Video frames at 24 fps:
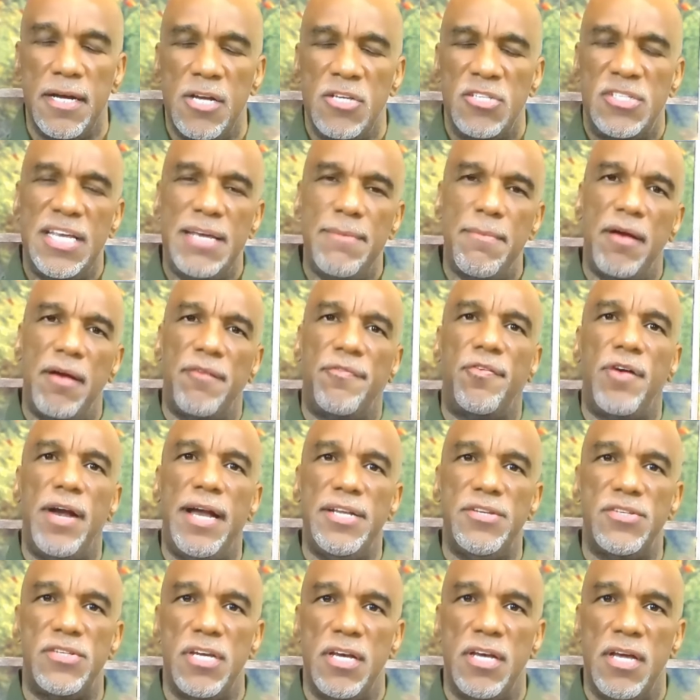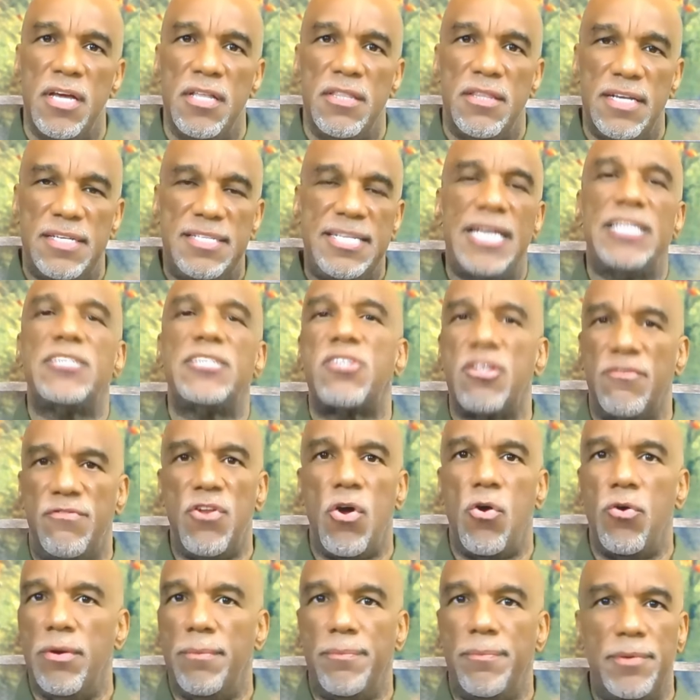See, my friends, the test of
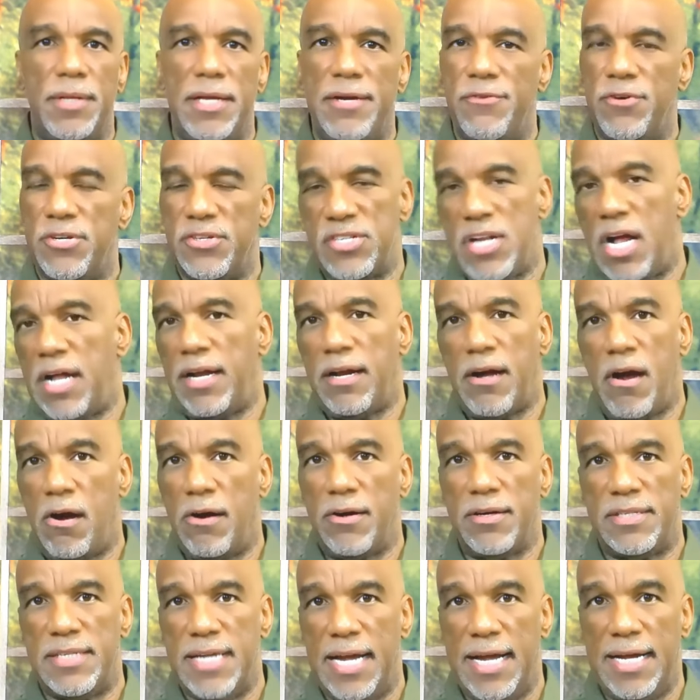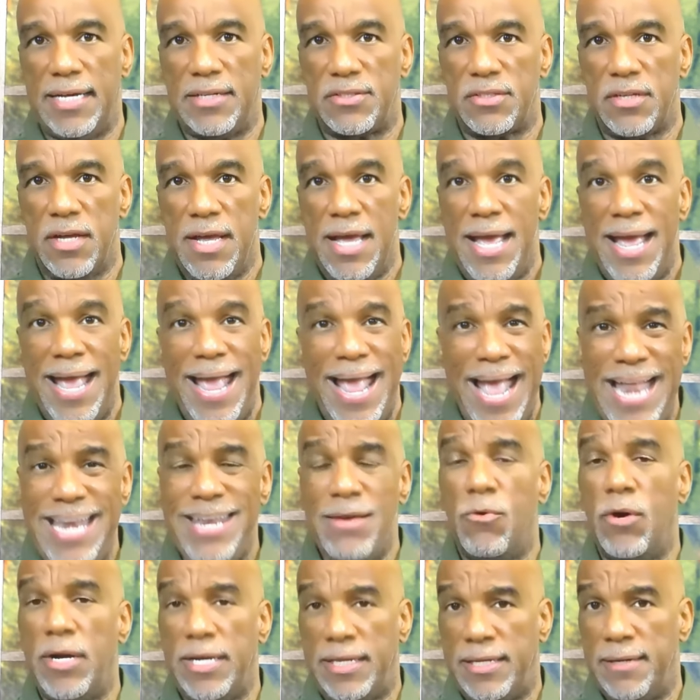knowing a believer is not a hard test.
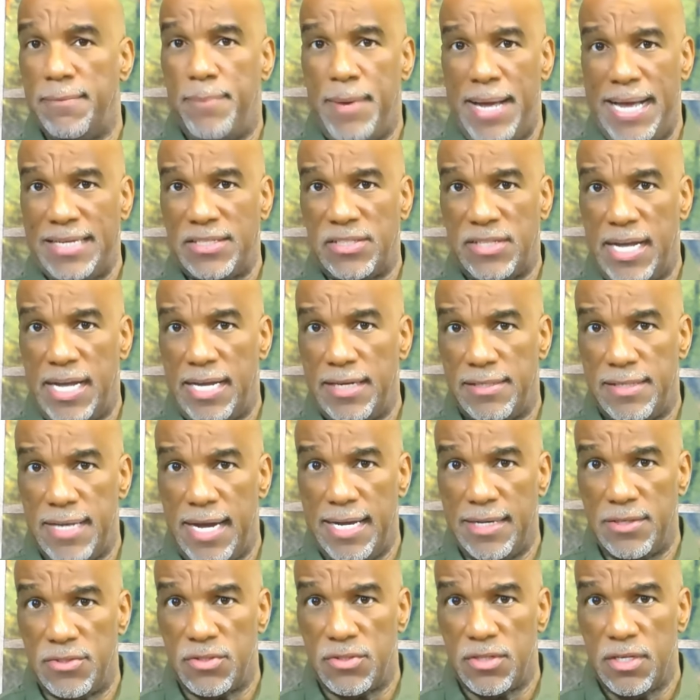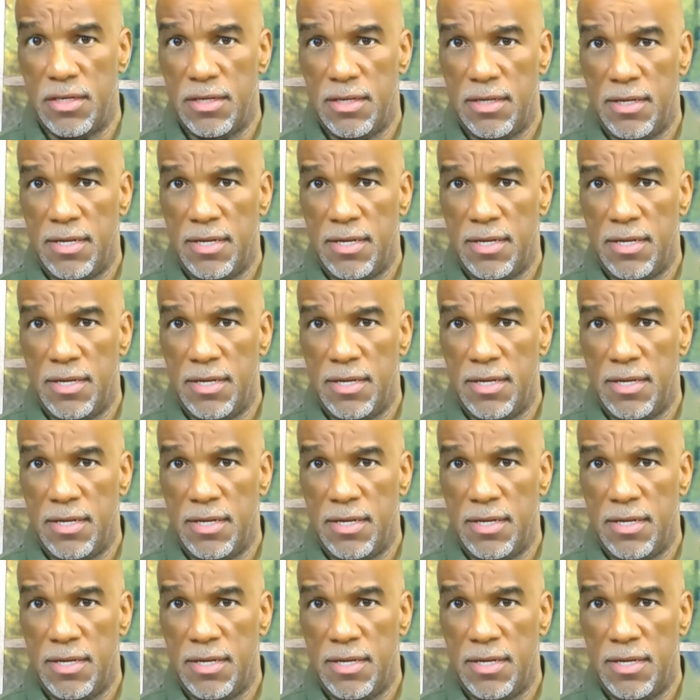Anyone can pass that test.